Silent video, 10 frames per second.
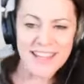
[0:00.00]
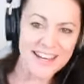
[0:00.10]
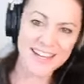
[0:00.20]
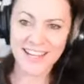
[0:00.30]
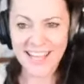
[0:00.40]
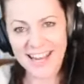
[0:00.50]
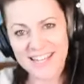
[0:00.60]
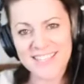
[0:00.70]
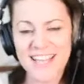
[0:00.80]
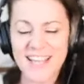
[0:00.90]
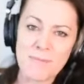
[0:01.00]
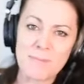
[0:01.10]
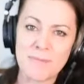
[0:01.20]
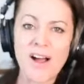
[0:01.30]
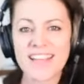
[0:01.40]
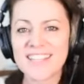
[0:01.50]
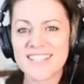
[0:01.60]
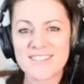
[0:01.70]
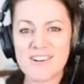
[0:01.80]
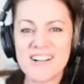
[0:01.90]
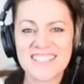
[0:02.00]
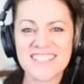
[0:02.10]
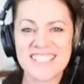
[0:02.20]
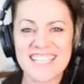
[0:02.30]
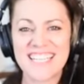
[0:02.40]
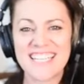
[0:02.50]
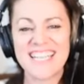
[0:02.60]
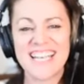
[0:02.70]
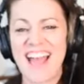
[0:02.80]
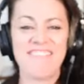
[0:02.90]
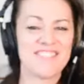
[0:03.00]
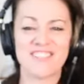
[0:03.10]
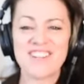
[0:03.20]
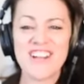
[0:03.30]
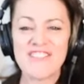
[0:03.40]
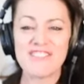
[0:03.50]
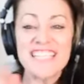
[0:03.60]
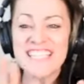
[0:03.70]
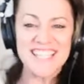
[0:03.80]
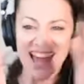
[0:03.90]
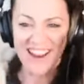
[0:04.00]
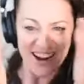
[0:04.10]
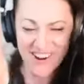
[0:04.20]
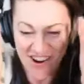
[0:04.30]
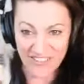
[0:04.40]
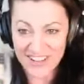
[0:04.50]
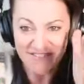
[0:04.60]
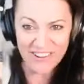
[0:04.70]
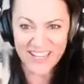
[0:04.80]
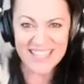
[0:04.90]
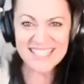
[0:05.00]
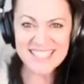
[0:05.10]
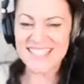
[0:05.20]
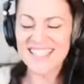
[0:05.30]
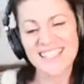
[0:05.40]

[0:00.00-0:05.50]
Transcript: then again, it's like I bunk into the walls and have to re I don't know refocus.